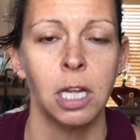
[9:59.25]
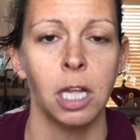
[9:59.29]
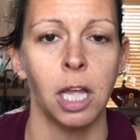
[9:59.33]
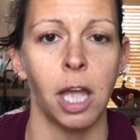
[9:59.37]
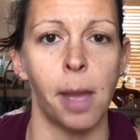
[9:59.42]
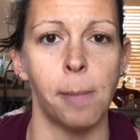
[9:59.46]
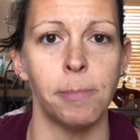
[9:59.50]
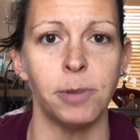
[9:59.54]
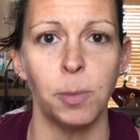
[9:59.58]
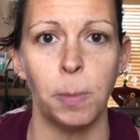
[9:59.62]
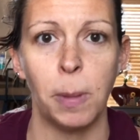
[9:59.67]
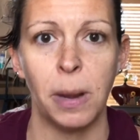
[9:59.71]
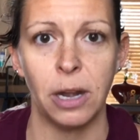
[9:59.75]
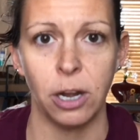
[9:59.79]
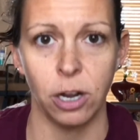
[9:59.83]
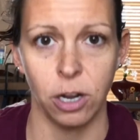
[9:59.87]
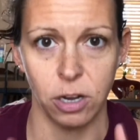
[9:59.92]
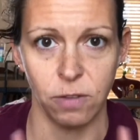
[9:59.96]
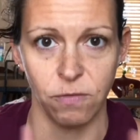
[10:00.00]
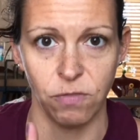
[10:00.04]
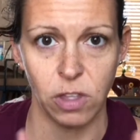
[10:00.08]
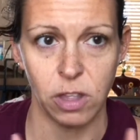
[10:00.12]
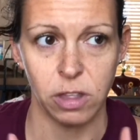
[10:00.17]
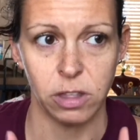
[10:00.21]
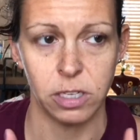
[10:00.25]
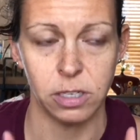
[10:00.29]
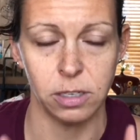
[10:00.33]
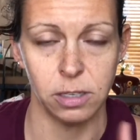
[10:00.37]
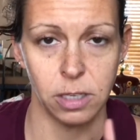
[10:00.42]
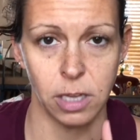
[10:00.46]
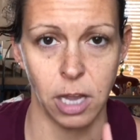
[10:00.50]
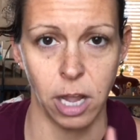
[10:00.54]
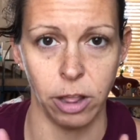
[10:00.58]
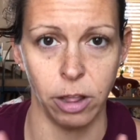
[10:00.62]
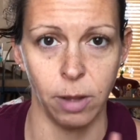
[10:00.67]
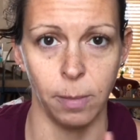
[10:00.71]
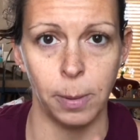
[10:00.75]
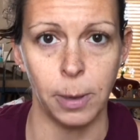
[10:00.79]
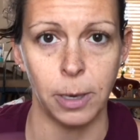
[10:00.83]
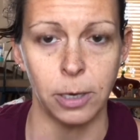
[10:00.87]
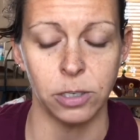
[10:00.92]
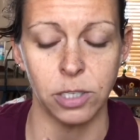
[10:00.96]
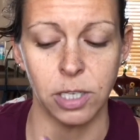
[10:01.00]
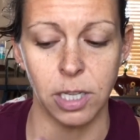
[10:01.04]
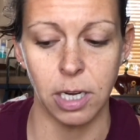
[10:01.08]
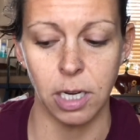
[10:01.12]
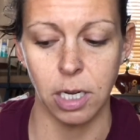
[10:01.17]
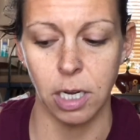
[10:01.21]
depending on if the other
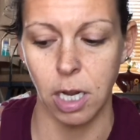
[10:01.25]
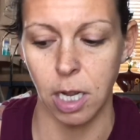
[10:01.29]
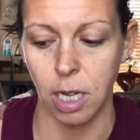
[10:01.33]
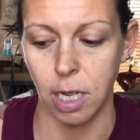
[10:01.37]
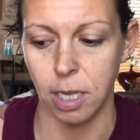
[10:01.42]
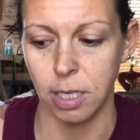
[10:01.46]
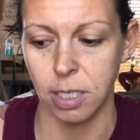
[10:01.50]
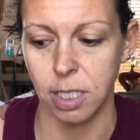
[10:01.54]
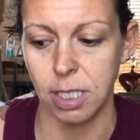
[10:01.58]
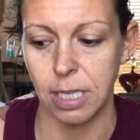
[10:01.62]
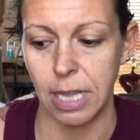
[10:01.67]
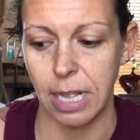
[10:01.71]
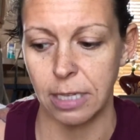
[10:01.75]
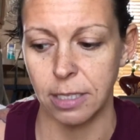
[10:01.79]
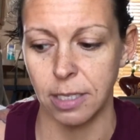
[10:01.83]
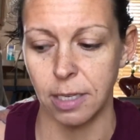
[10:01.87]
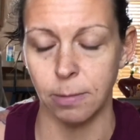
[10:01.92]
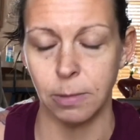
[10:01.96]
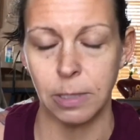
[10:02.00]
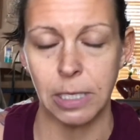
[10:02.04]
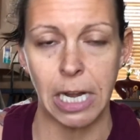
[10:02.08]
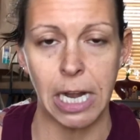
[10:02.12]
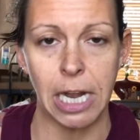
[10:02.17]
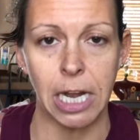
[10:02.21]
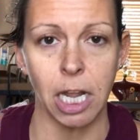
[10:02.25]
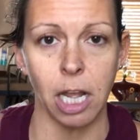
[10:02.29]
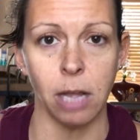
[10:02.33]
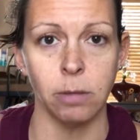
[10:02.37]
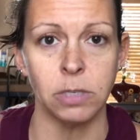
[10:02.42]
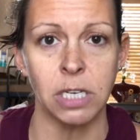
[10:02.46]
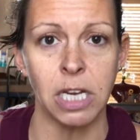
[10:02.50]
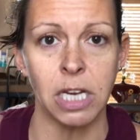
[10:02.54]
person ends up signing up